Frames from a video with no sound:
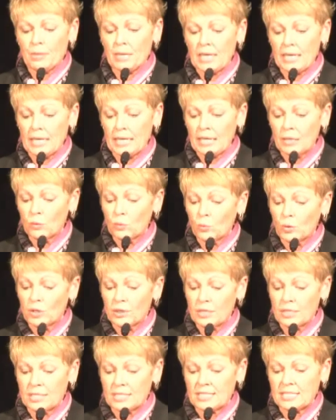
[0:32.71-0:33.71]
beginning
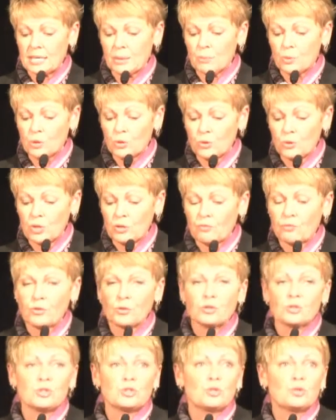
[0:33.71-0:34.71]
with the December
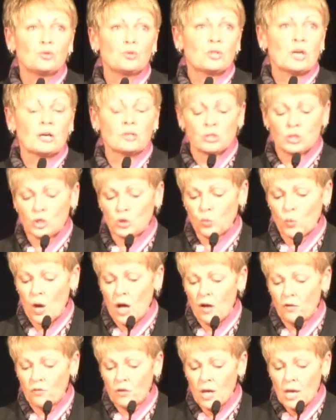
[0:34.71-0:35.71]
31st,
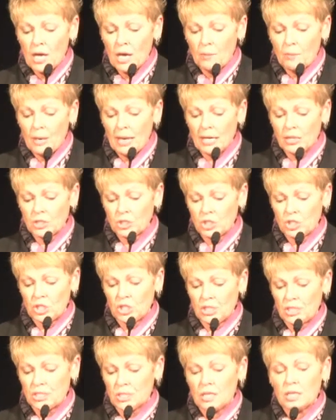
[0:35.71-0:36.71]
2012 balance
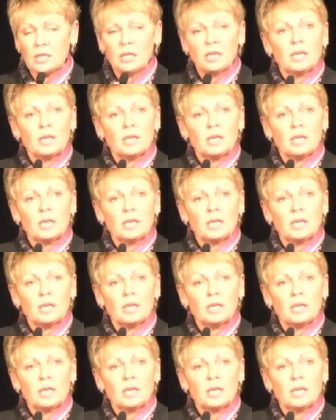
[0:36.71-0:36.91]
sheet.